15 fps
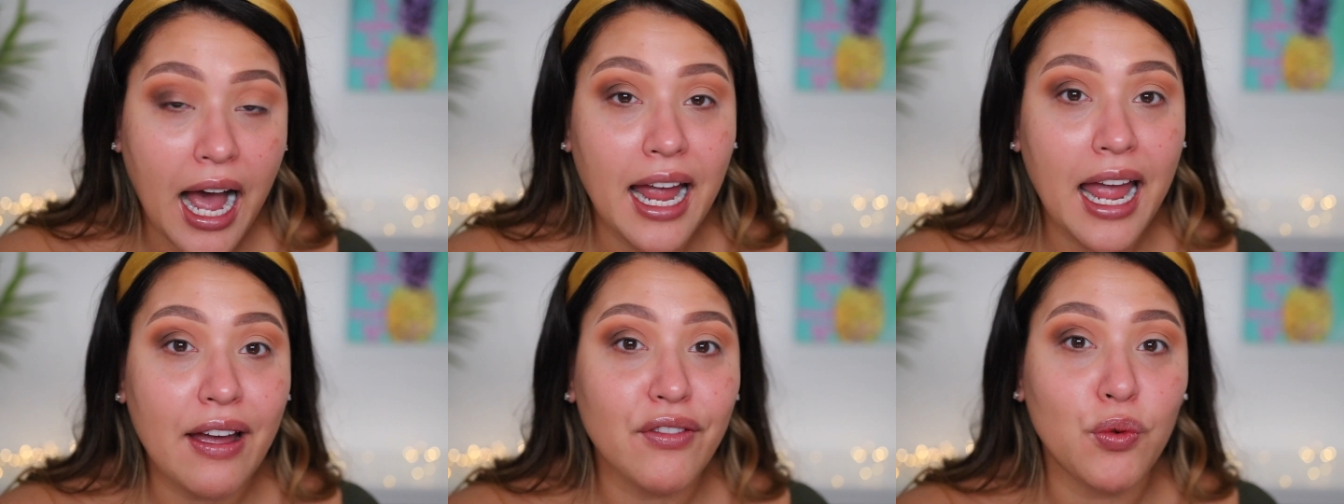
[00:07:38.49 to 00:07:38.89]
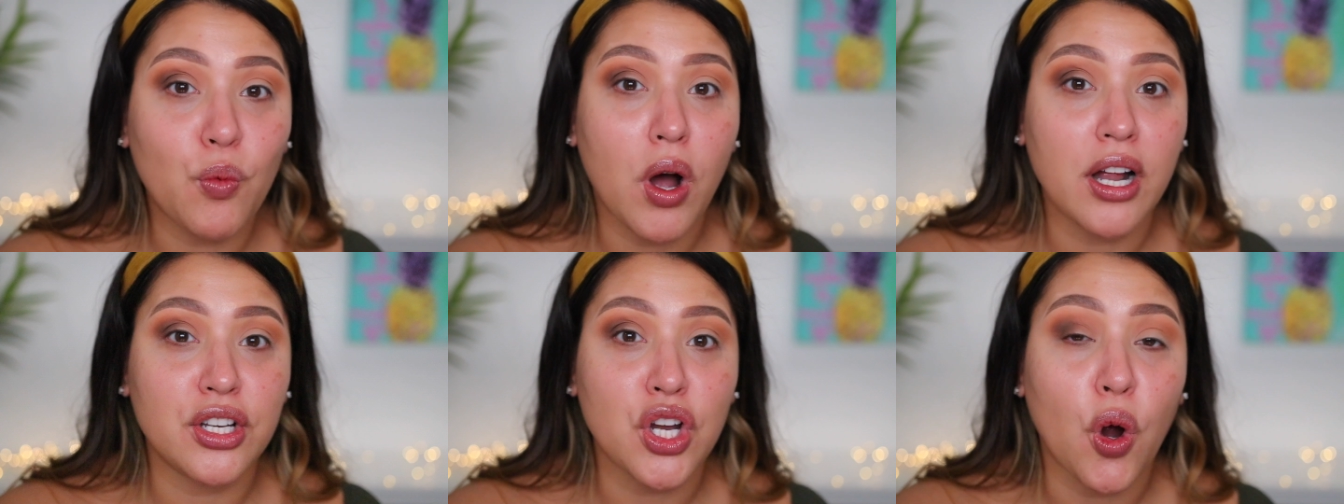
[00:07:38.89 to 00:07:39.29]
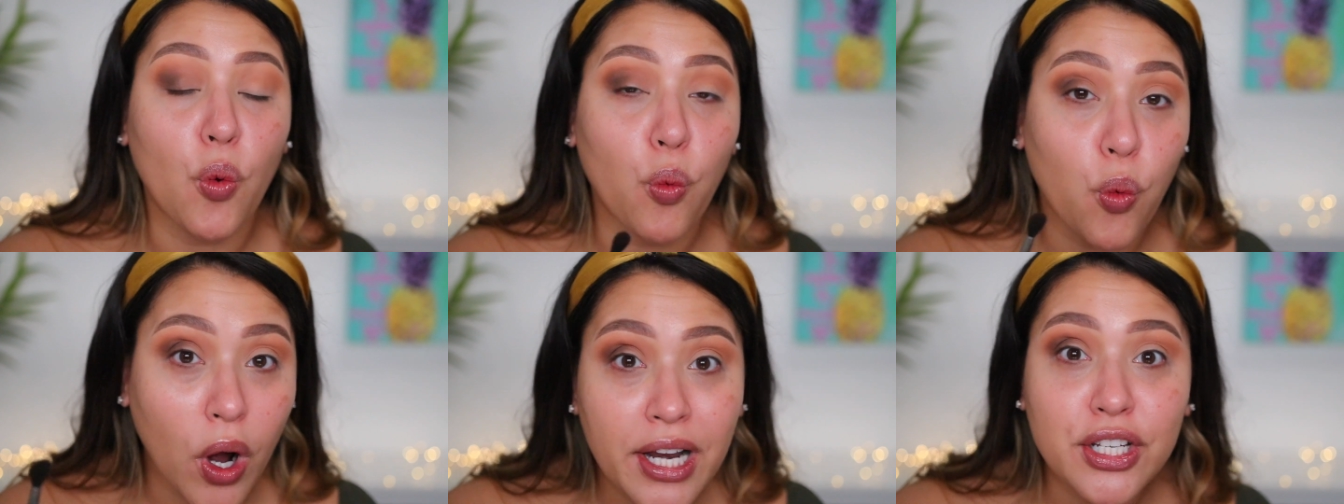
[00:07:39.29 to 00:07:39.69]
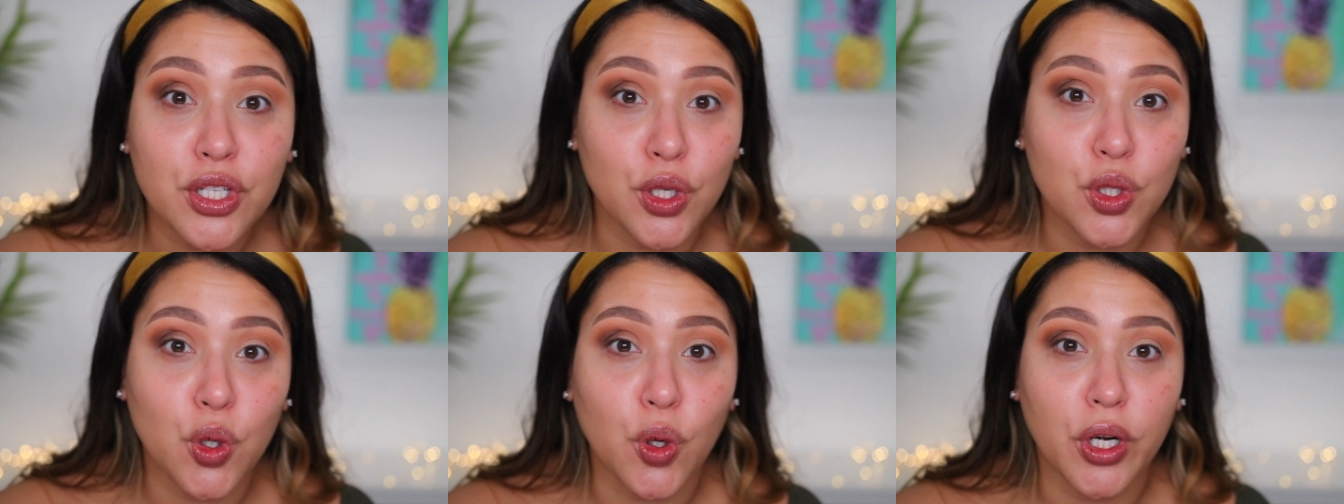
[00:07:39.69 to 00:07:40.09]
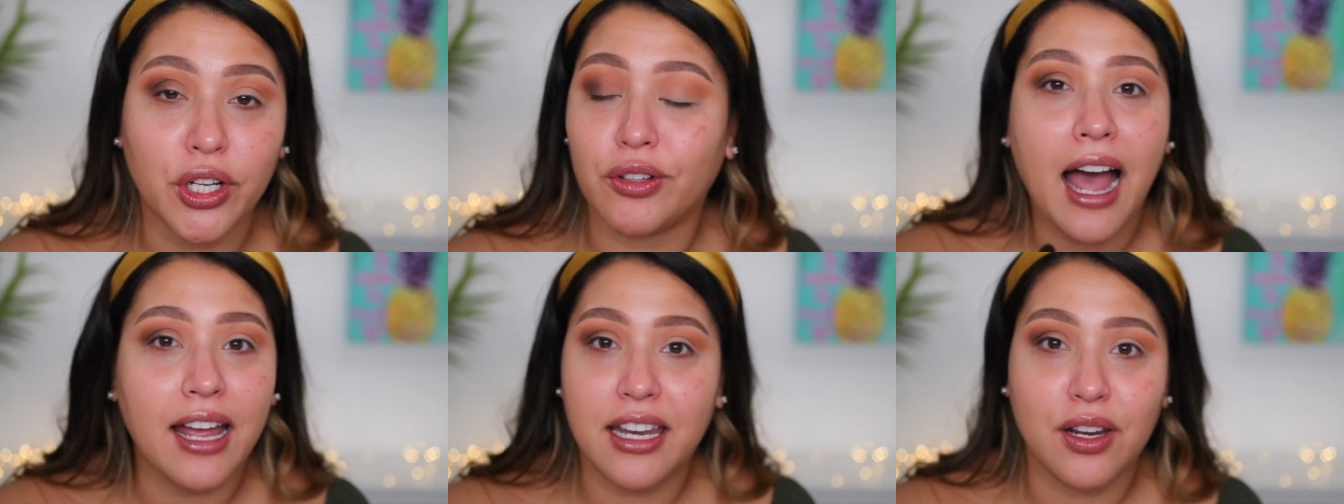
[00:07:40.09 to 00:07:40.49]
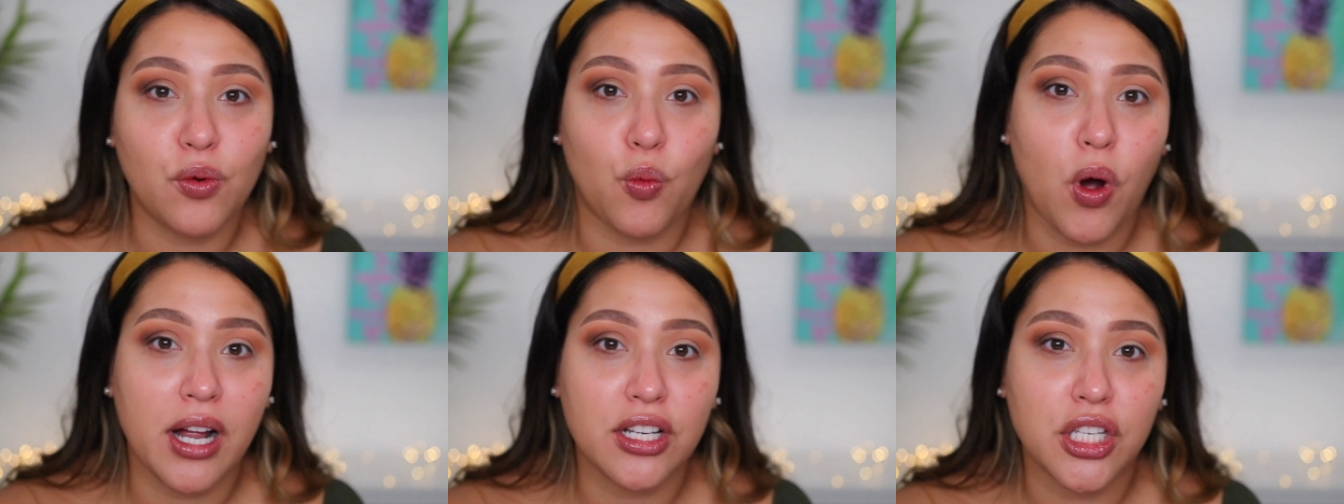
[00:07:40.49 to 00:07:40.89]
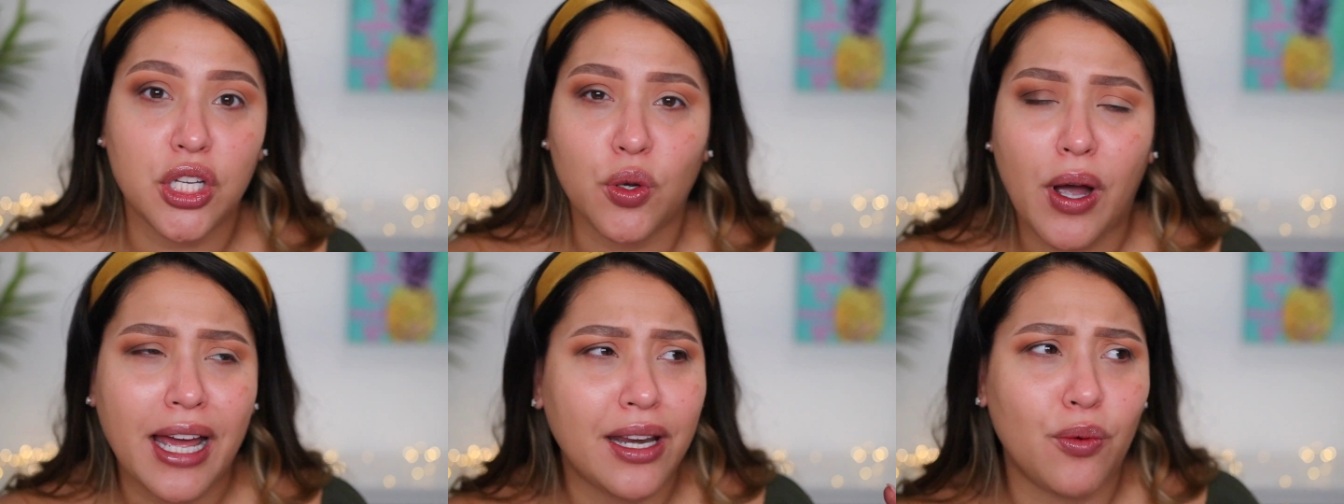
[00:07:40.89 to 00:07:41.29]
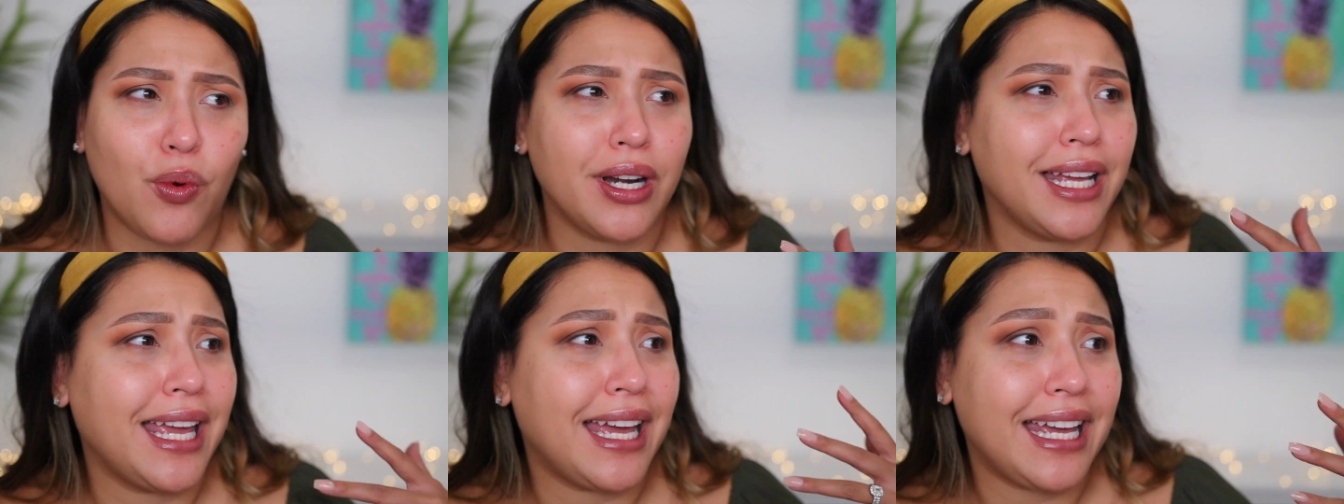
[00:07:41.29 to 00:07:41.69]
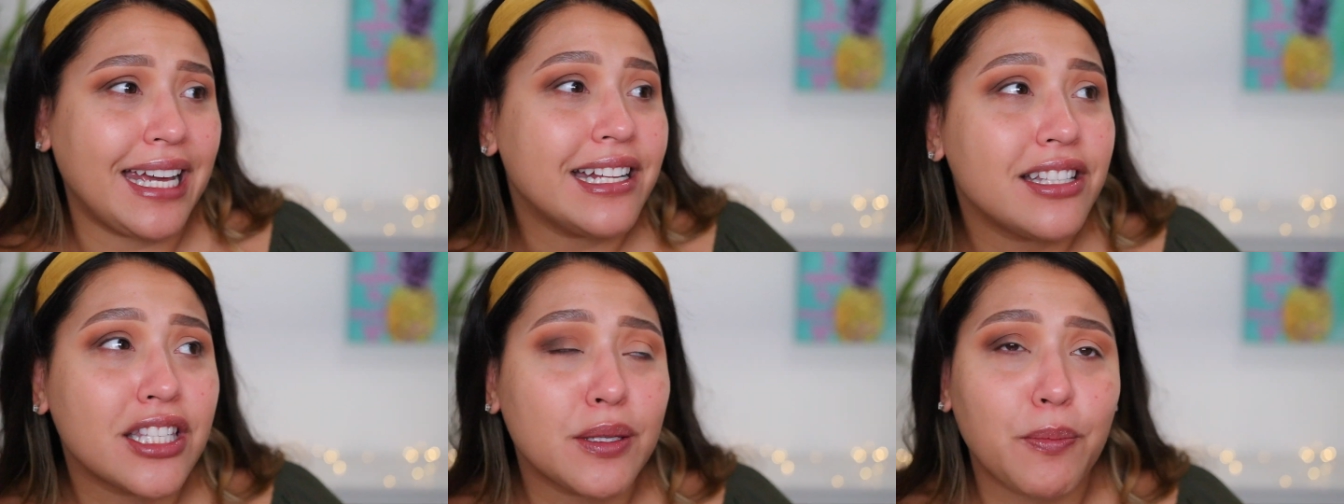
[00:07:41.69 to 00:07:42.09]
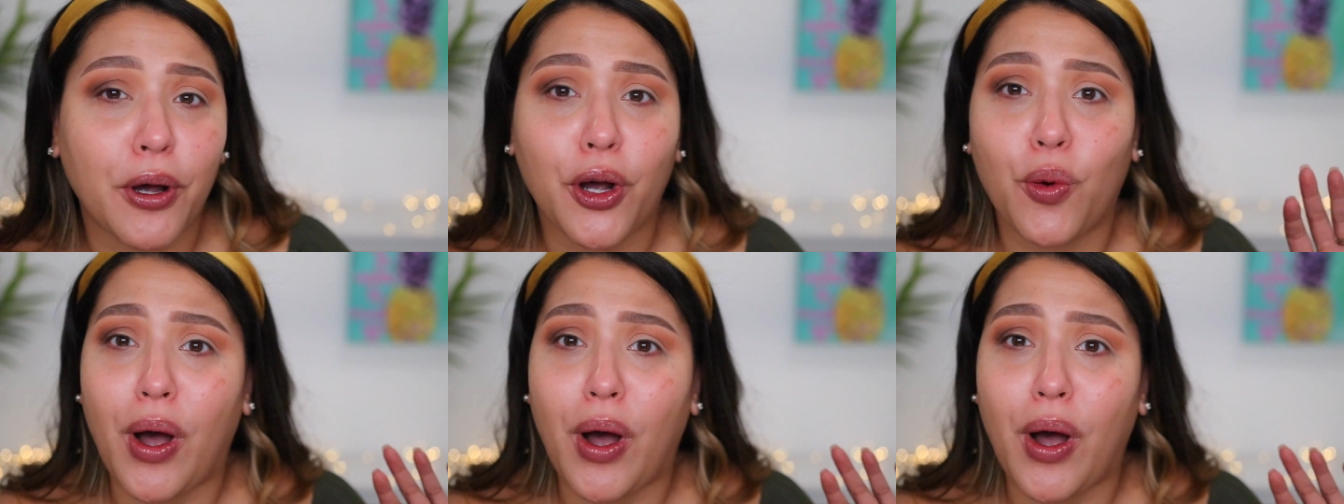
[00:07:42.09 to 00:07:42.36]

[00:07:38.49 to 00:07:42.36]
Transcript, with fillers: I haven't watched one tutorial. I didn't want to. I didn't wanna get inspo.